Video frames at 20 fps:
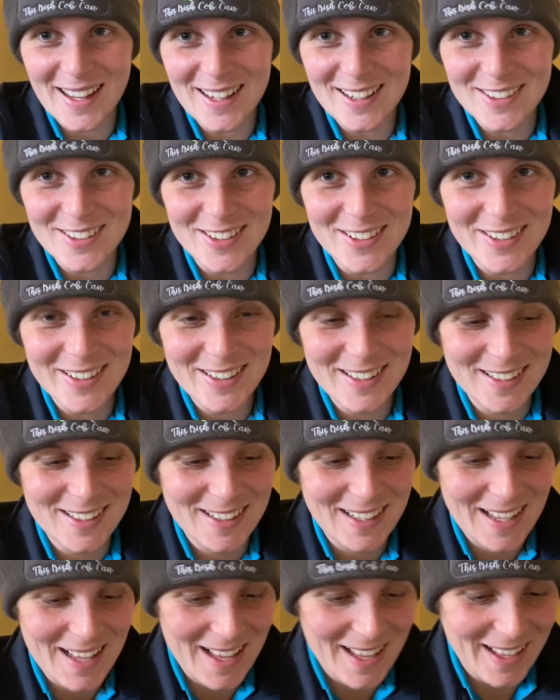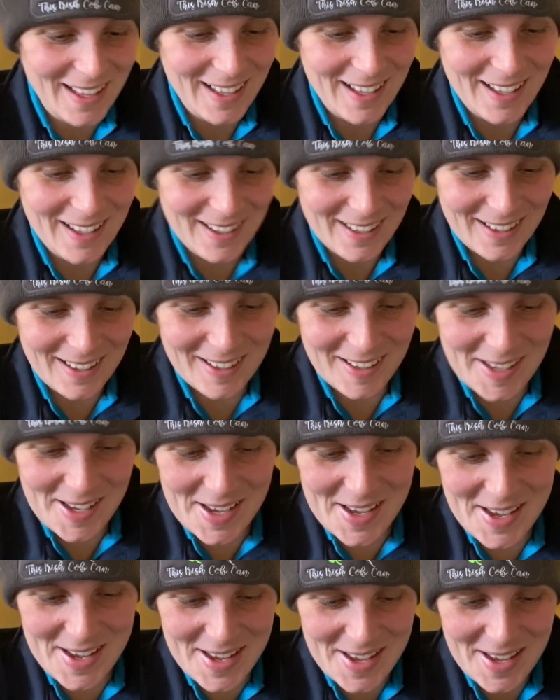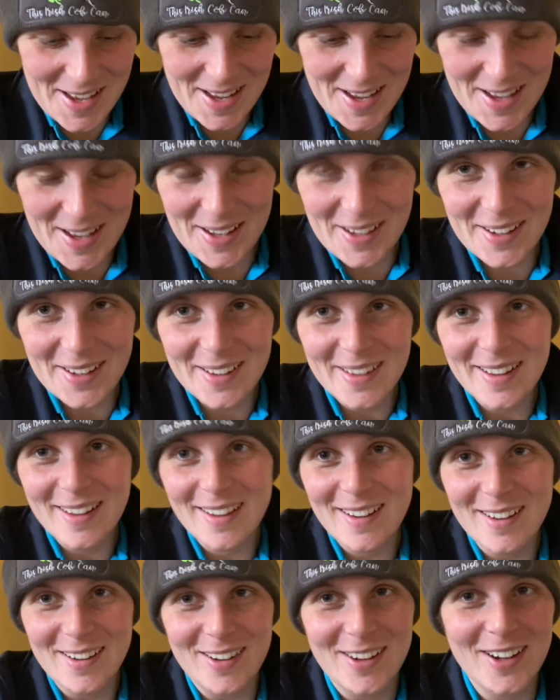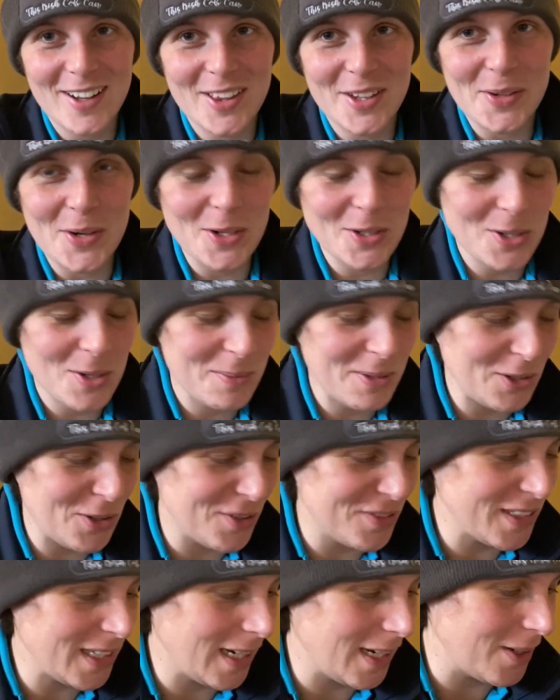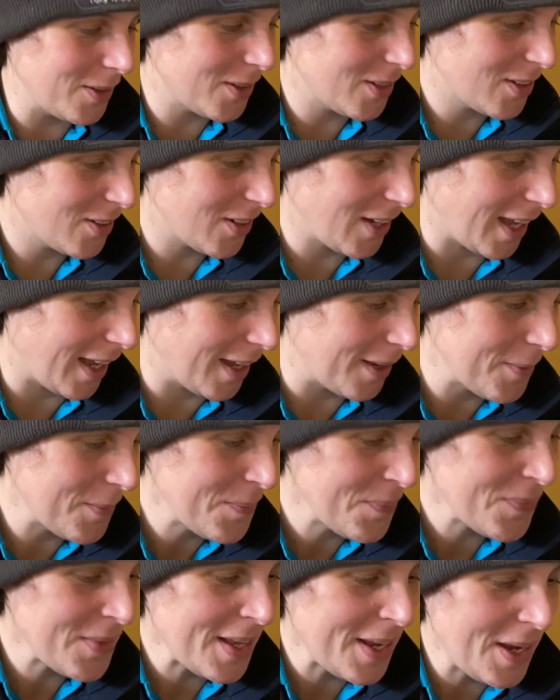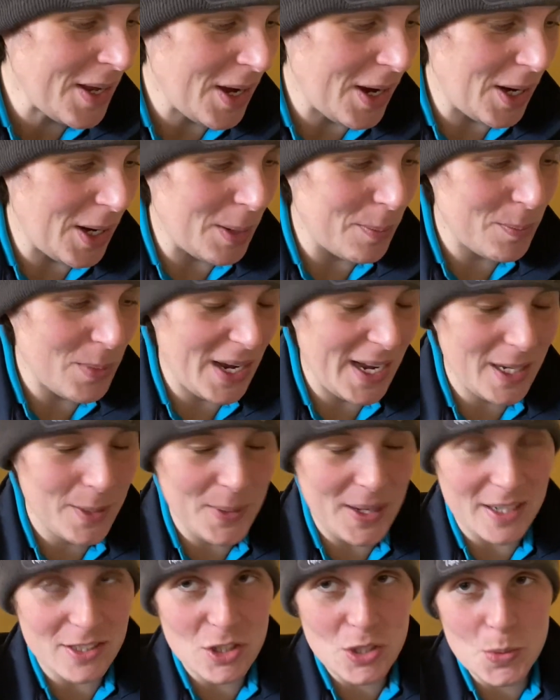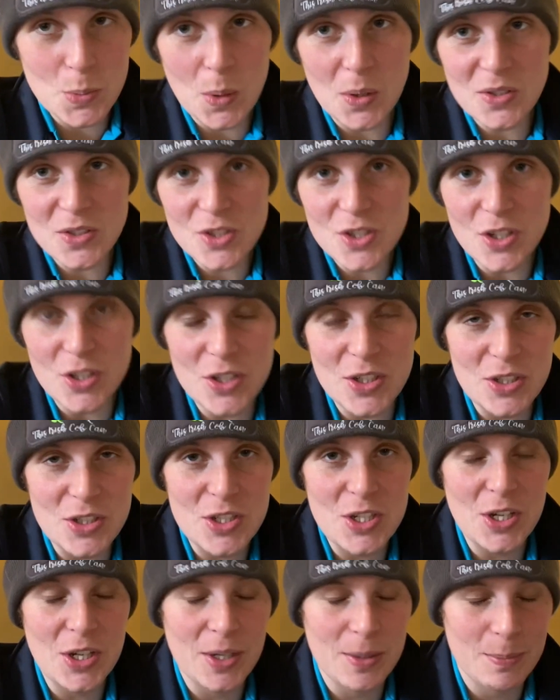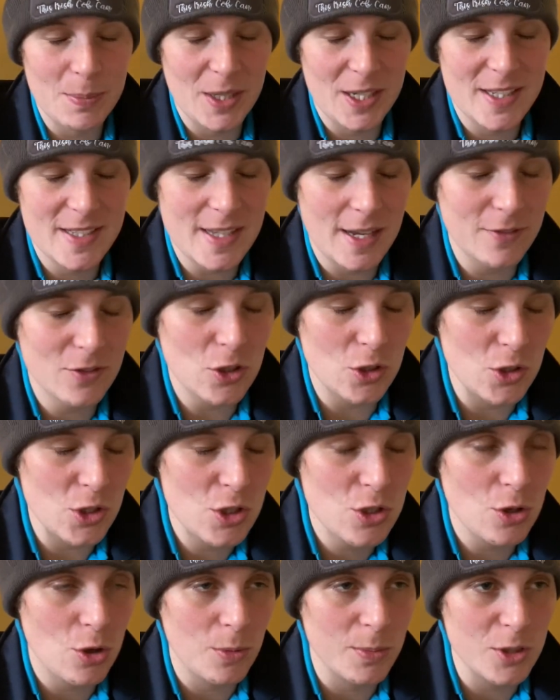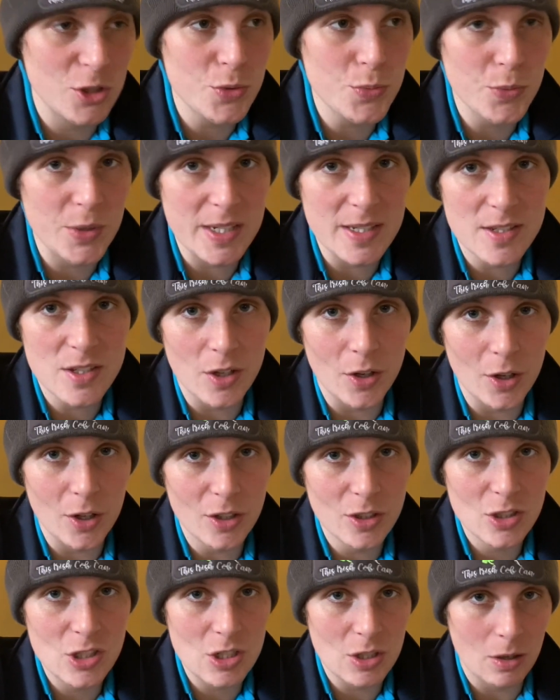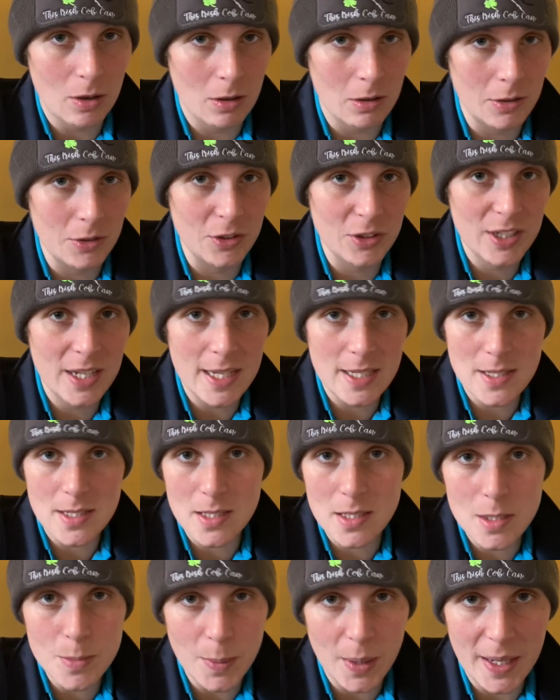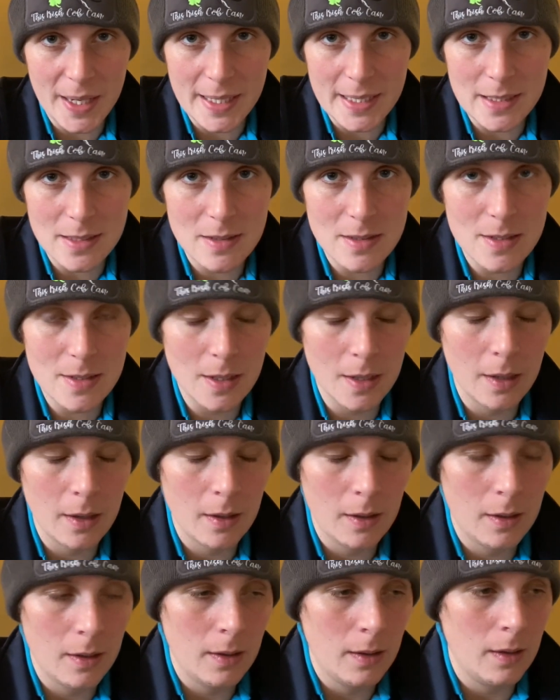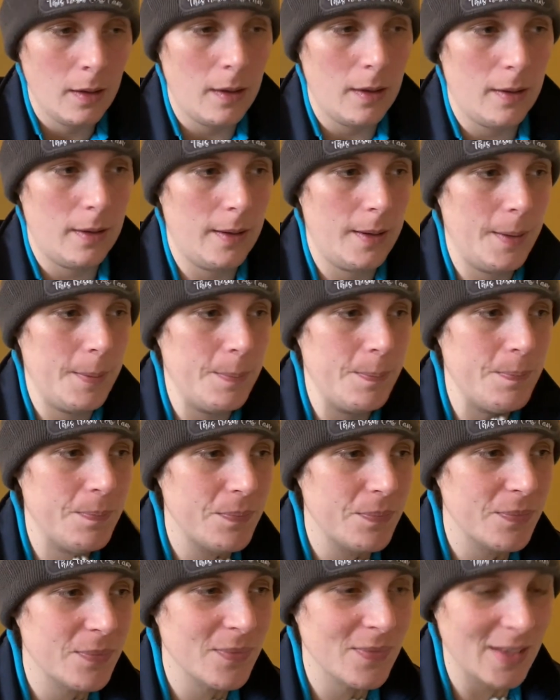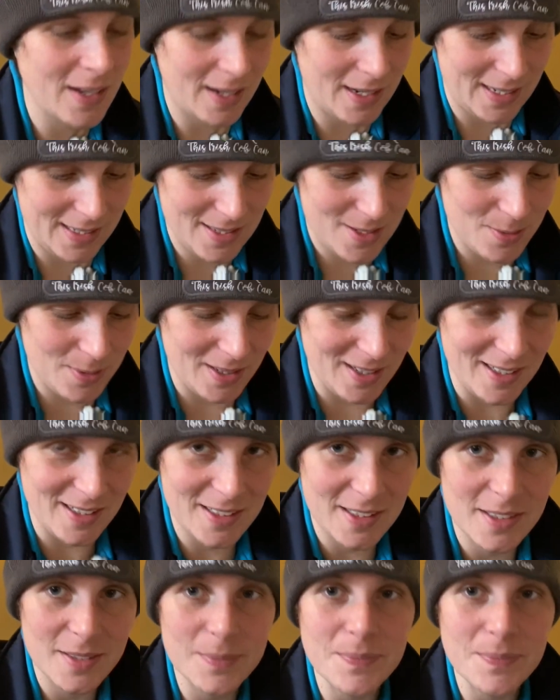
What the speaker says: hello. Oh, they're all coming over now. Okay. But anyway, I just wanted, because I've done so much research on kissing spines. Hi, sweetheart.